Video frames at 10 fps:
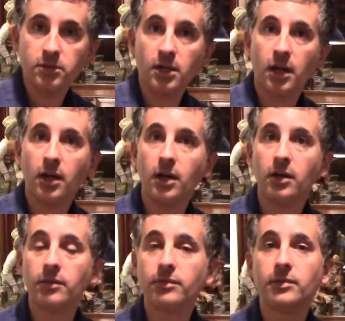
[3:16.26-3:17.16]

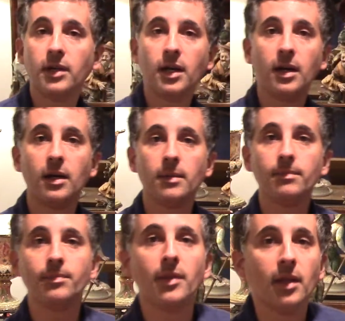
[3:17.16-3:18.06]
of
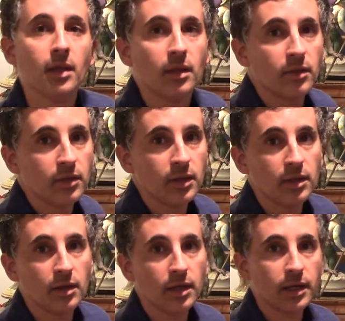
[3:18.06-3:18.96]

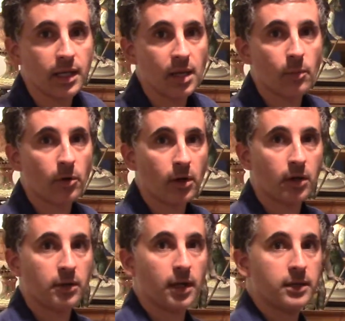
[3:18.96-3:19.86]
the keyboard
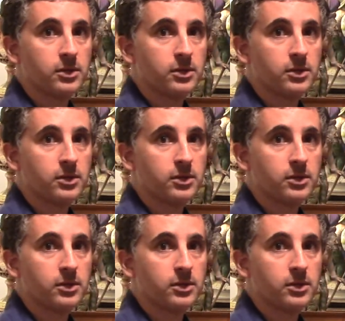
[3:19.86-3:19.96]
online,